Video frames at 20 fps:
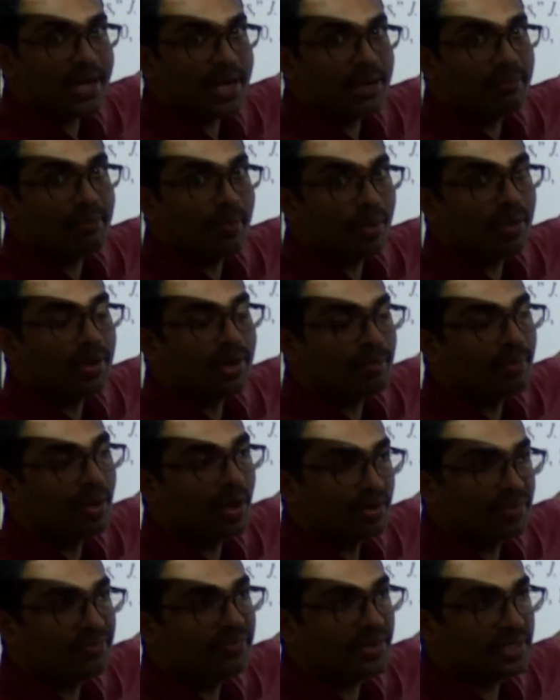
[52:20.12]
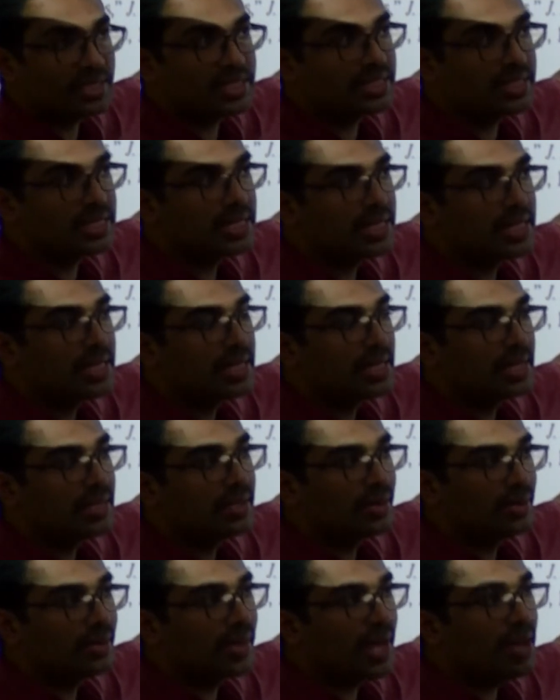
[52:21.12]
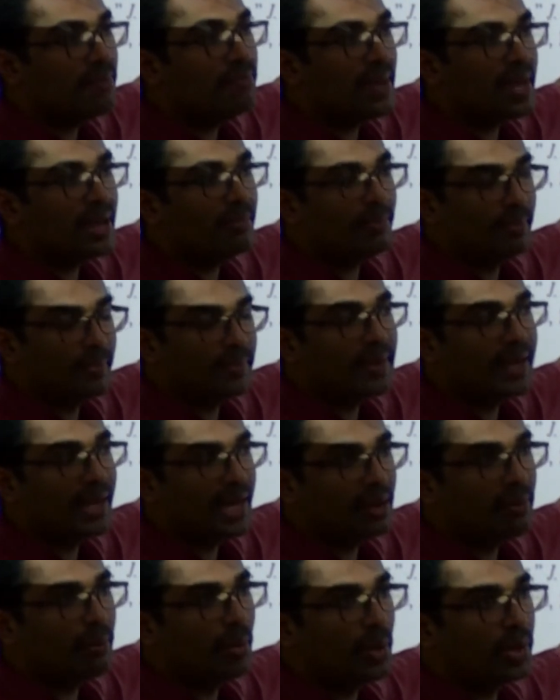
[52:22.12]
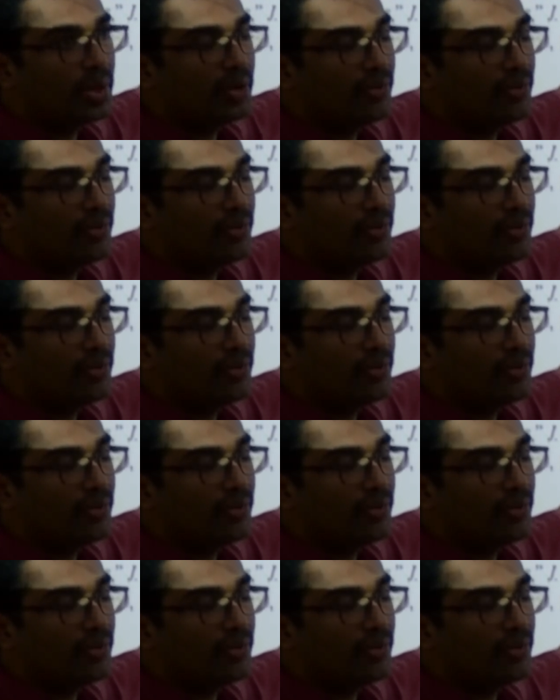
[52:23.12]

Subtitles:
it more amorphous. Okay, make it more